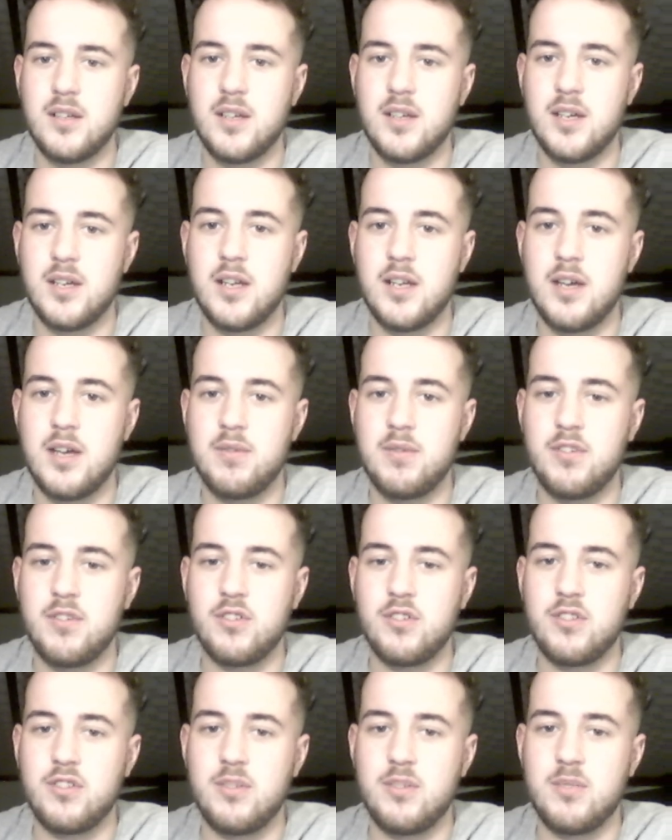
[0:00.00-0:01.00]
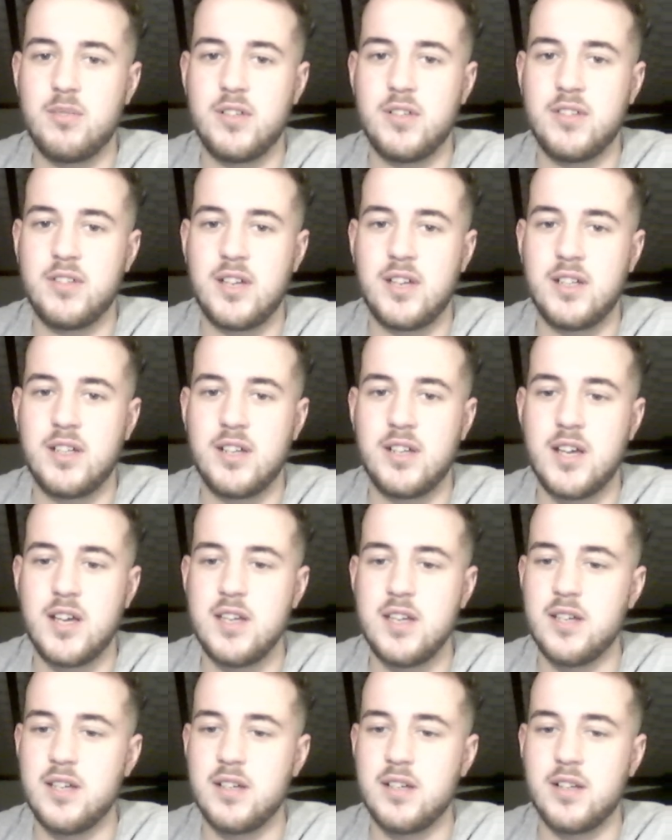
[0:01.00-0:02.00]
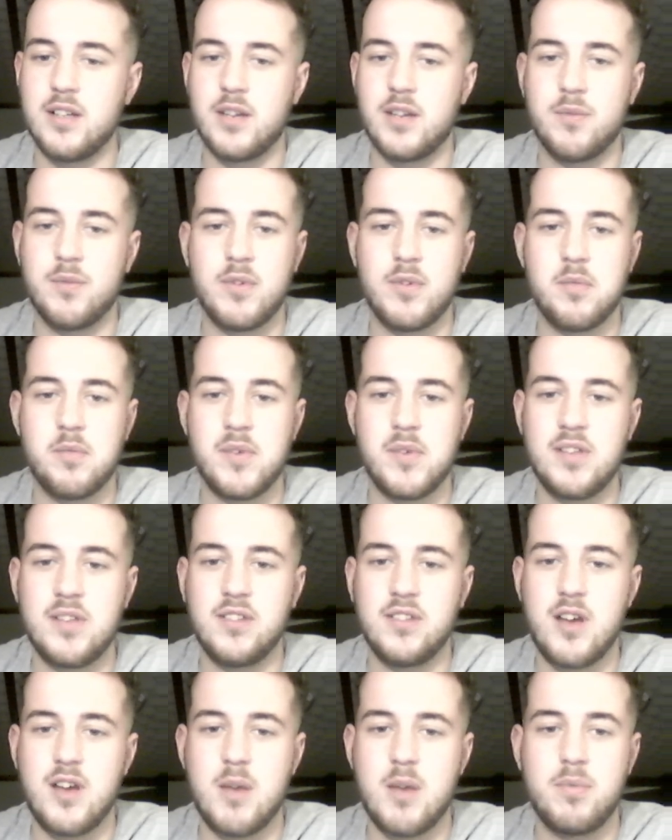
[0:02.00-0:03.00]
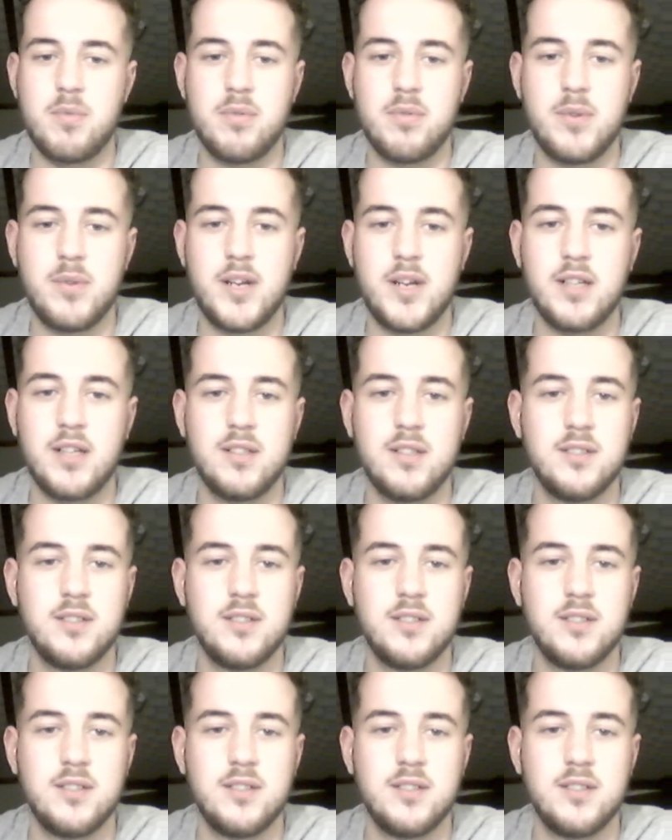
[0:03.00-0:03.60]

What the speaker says: And then we just simply take the knight, and then we're piece up, winning.